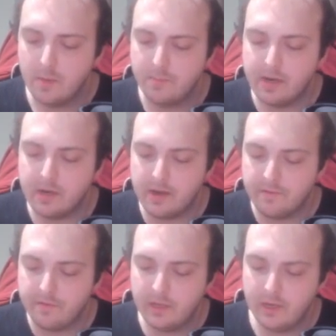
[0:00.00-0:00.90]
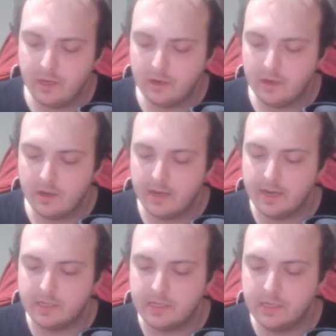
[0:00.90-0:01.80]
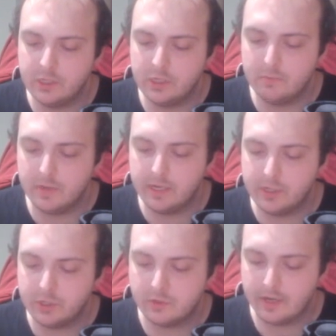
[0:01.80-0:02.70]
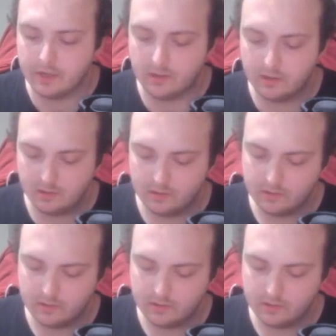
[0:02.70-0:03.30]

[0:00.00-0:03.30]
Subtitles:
Pit Knight Philly, and TG Mighty Striker.